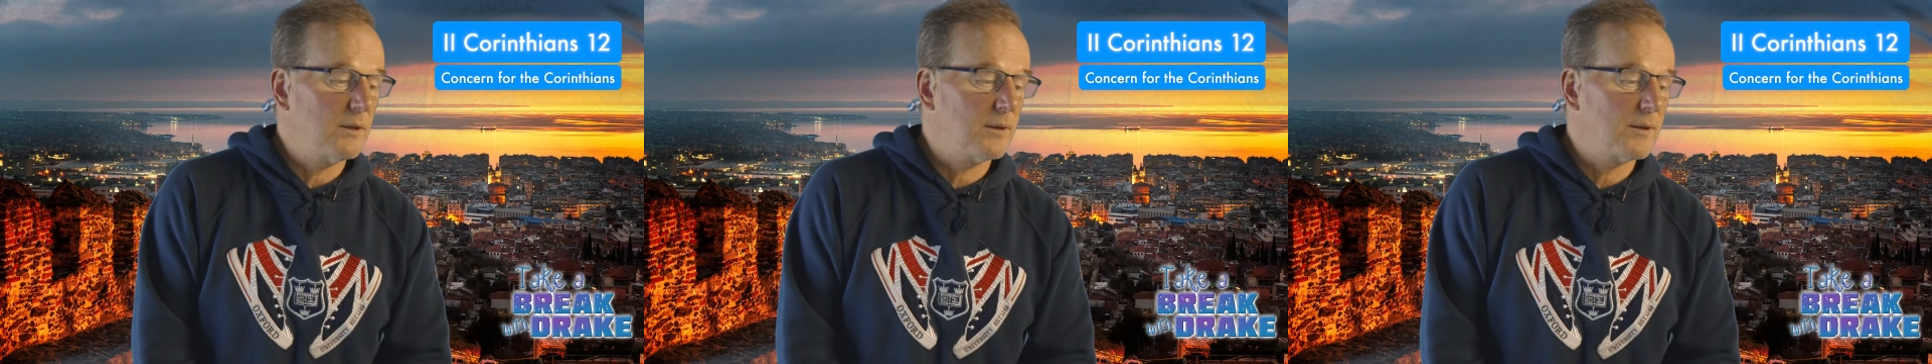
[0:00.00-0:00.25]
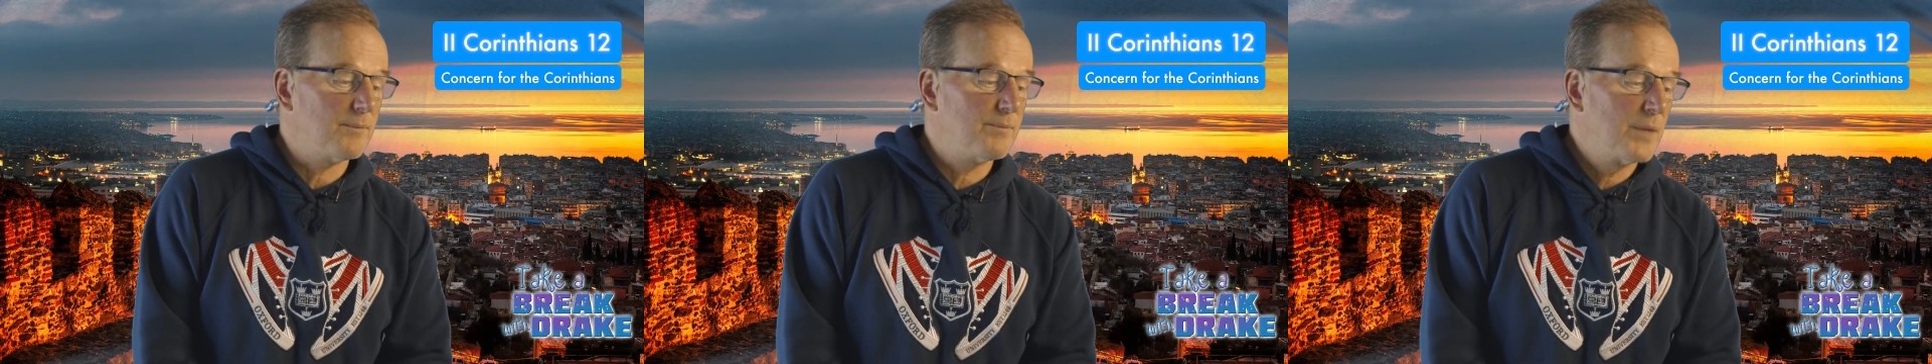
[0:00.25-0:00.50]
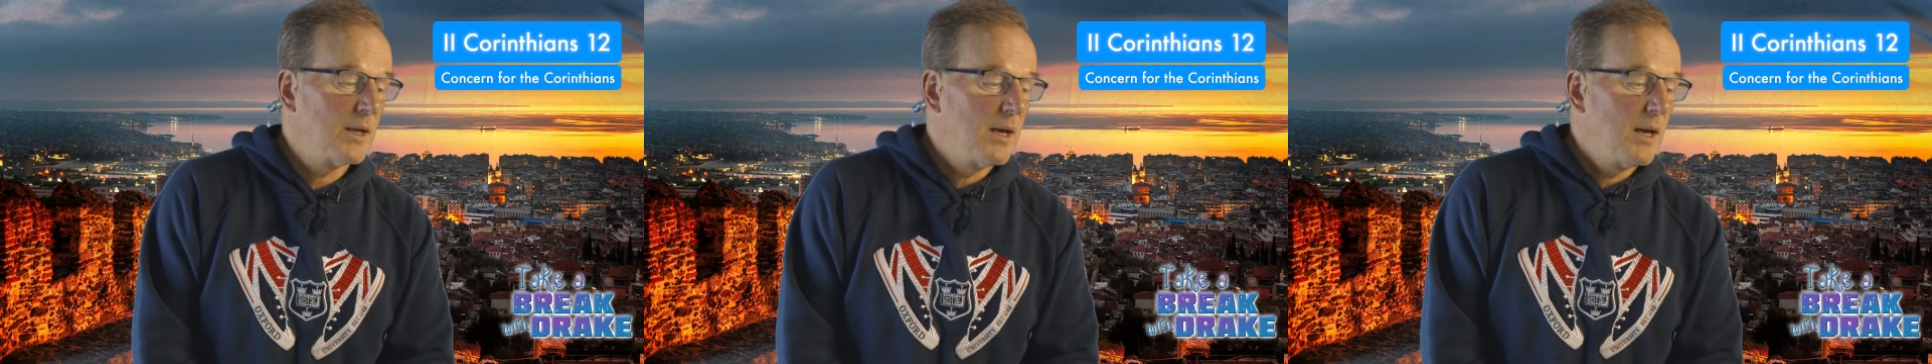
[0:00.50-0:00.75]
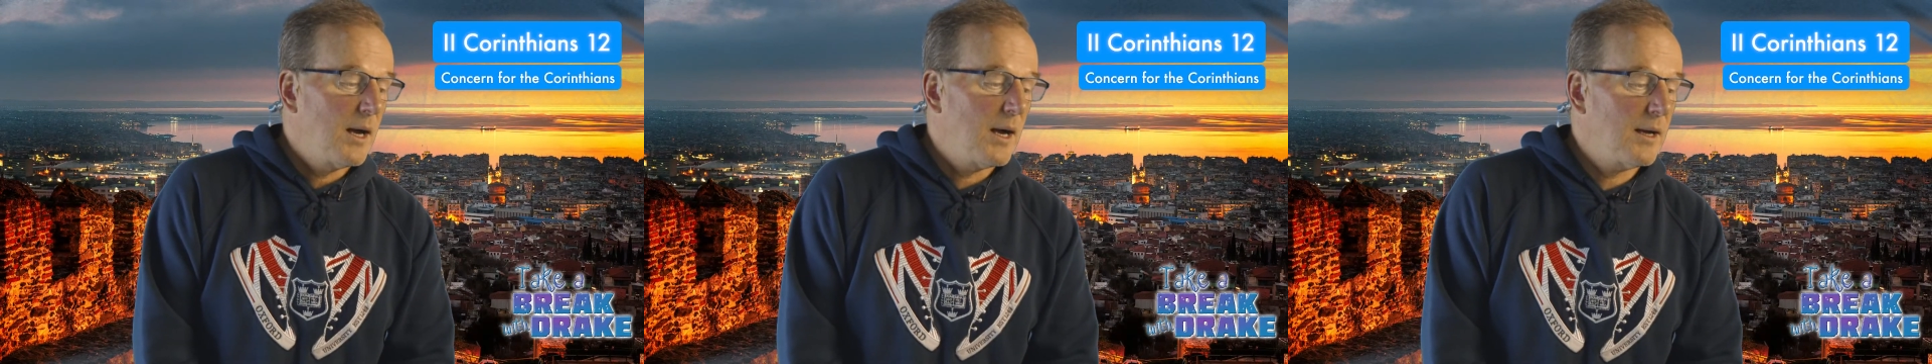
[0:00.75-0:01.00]
I
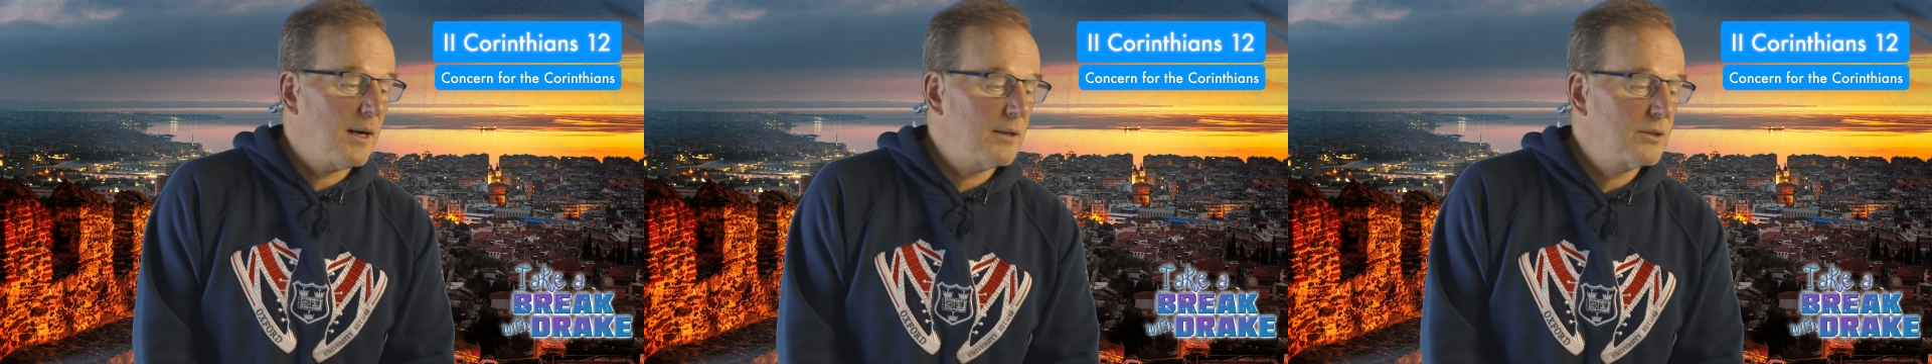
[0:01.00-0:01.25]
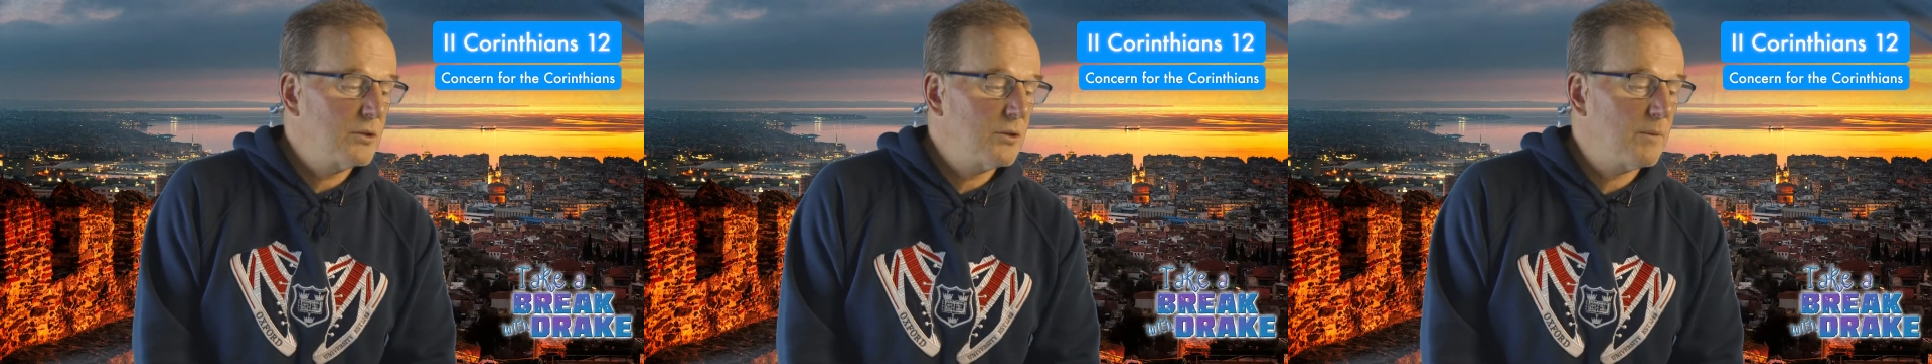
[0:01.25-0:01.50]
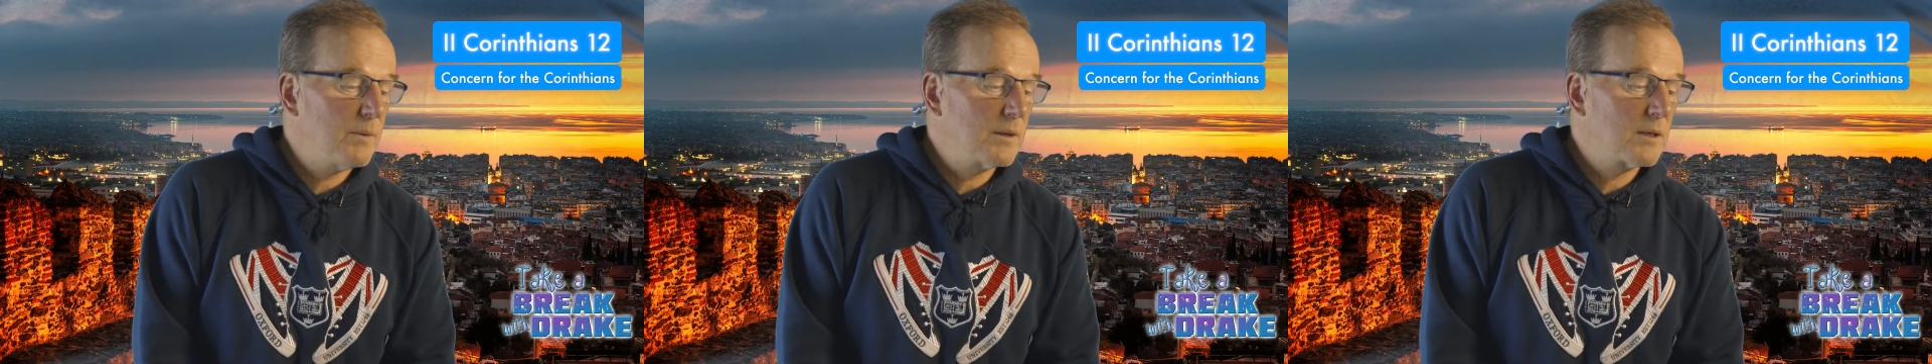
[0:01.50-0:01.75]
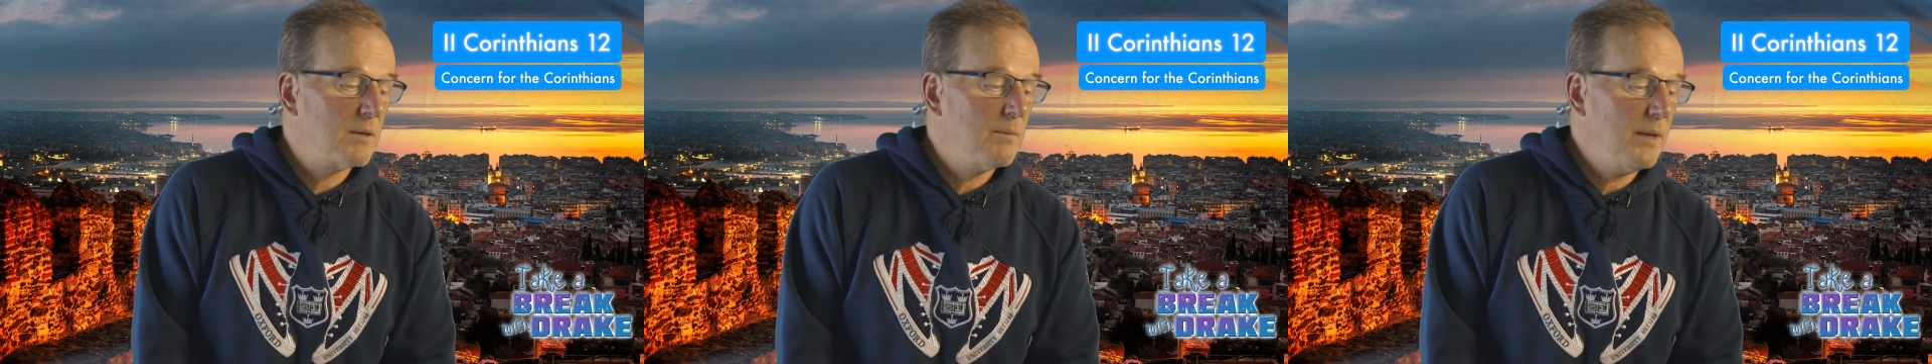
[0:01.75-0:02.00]
ought to have been
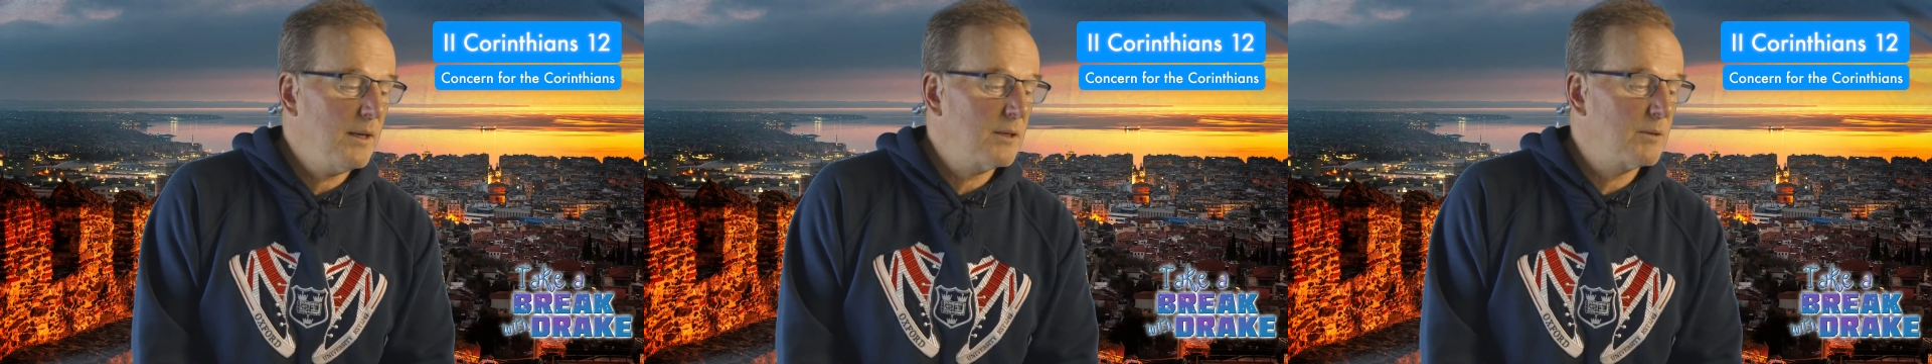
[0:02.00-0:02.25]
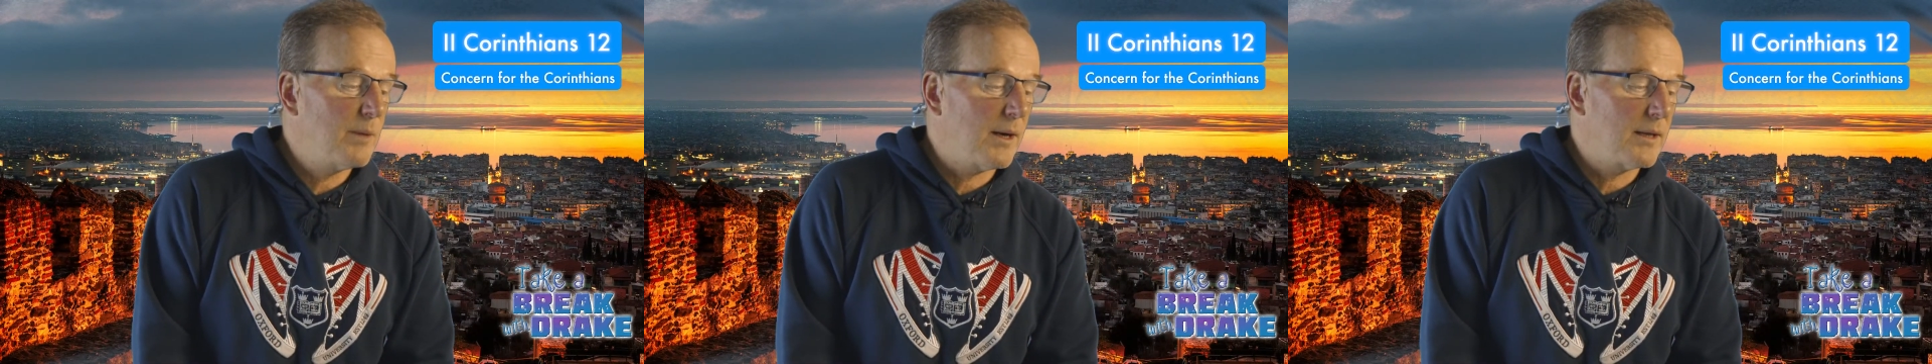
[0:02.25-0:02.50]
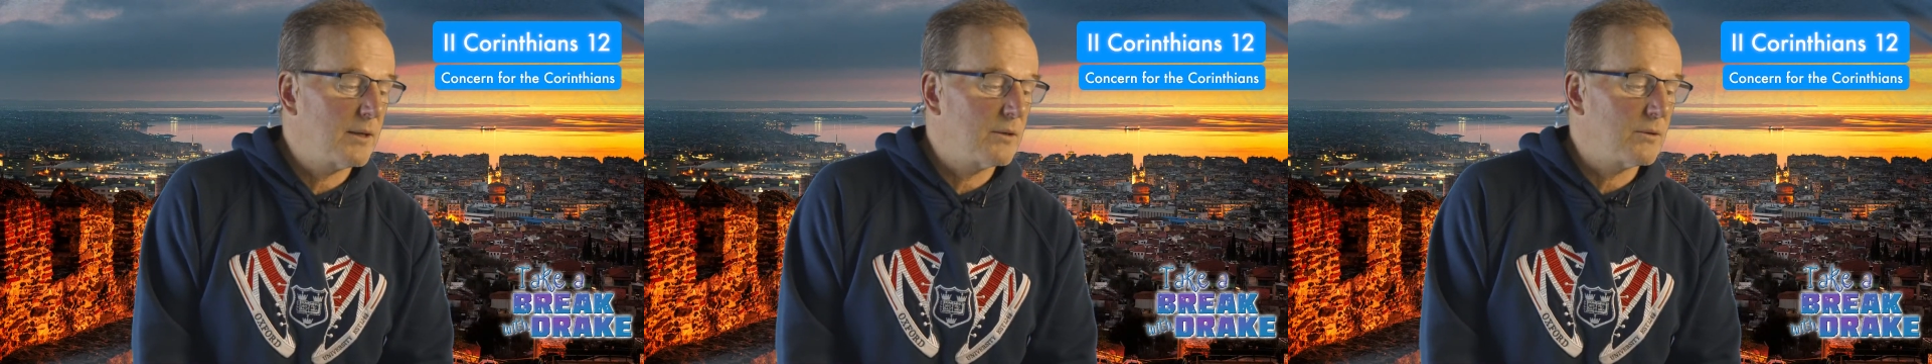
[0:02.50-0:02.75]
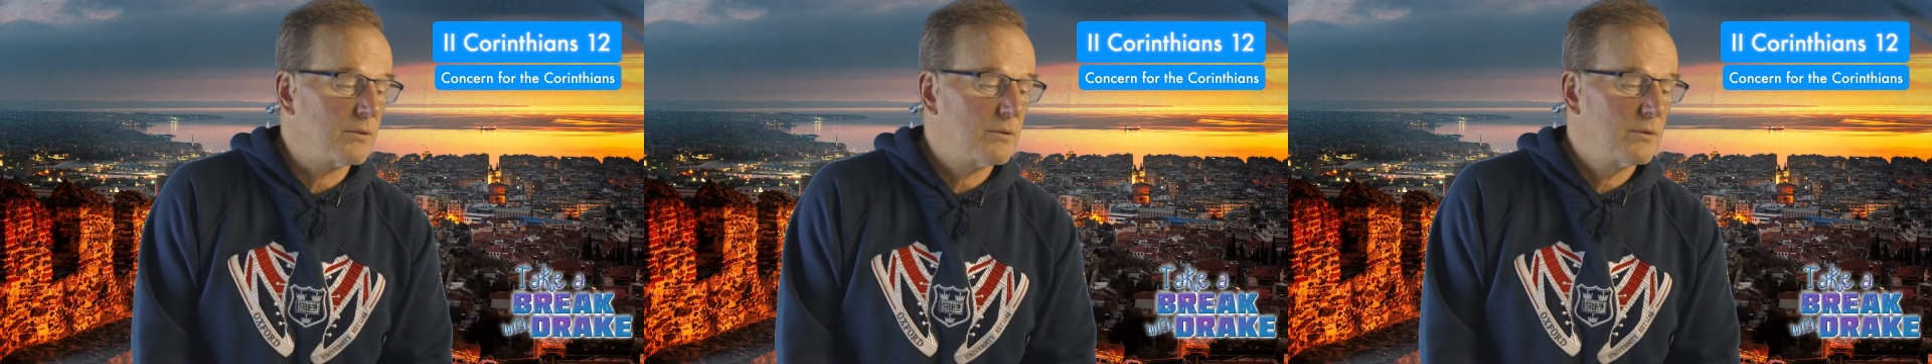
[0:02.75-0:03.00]
commended by
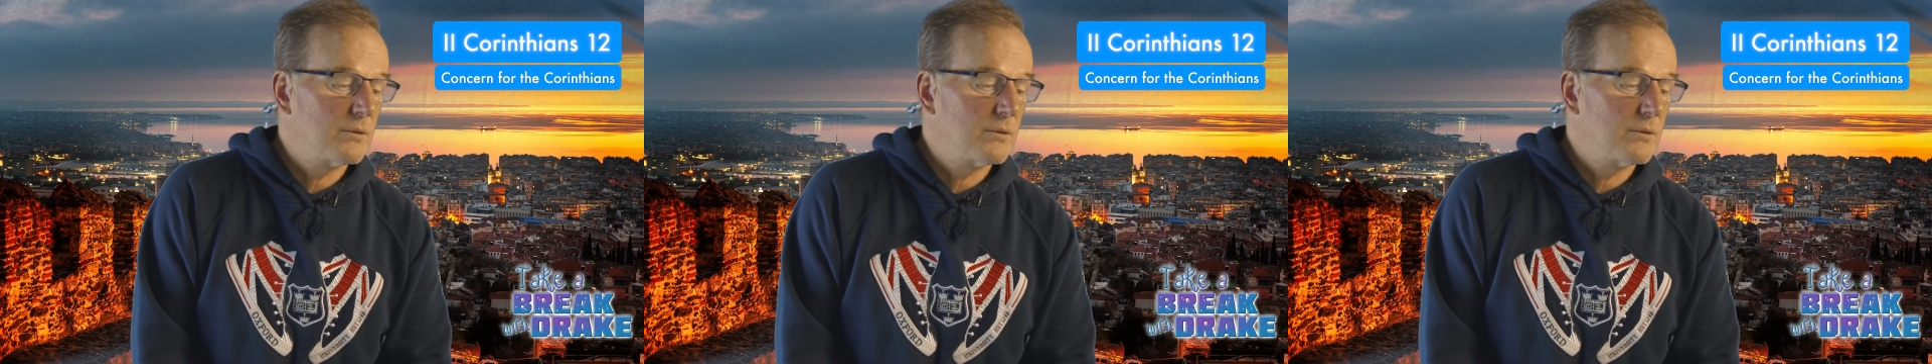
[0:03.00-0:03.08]
you.